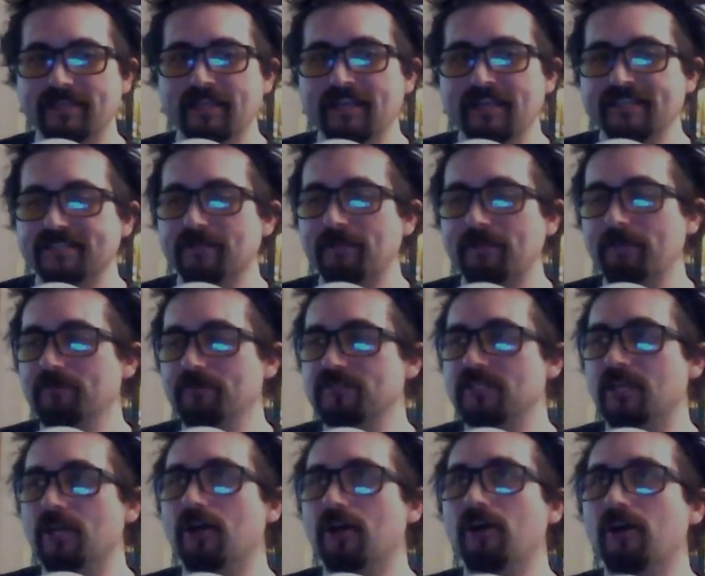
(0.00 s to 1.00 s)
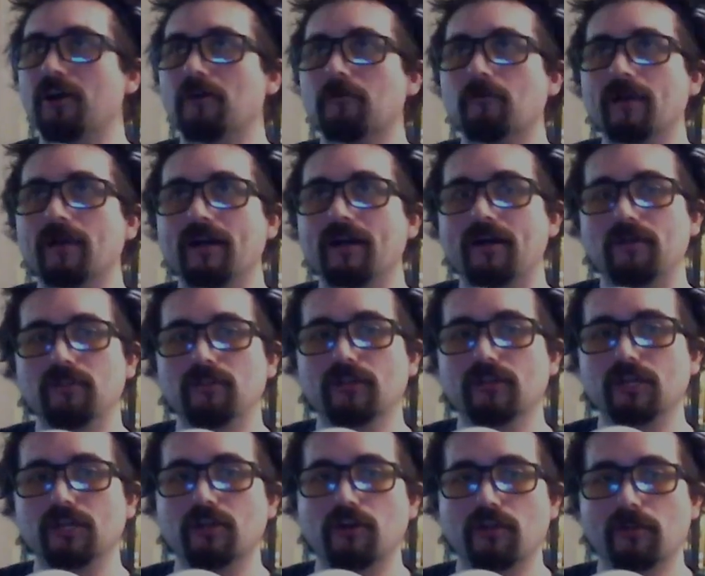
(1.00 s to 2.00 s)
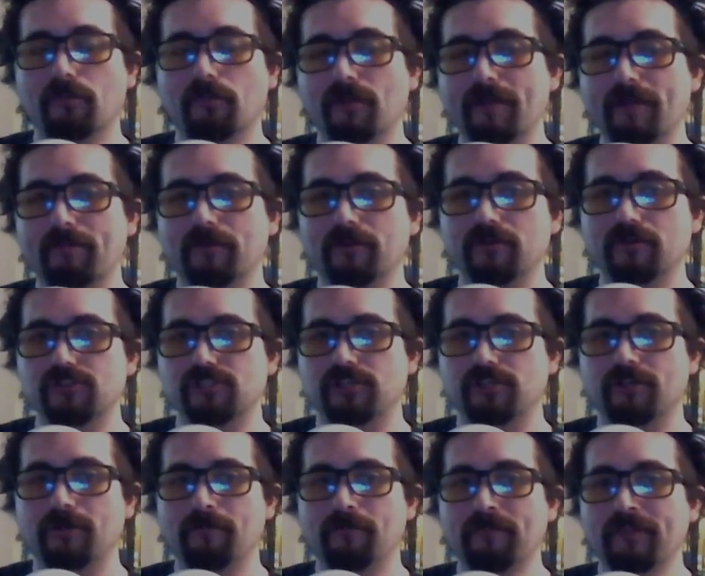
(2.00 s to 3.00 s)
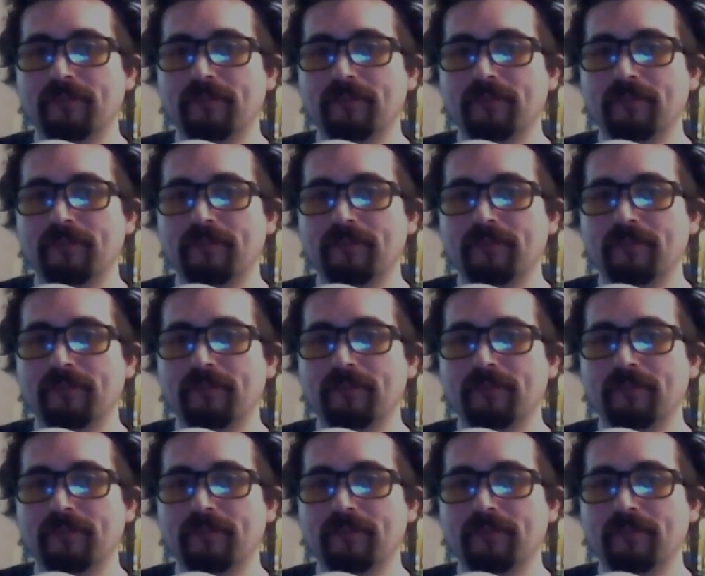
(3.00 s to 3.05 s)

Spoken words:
Some people say, oh, well, look at all the preppers, you know.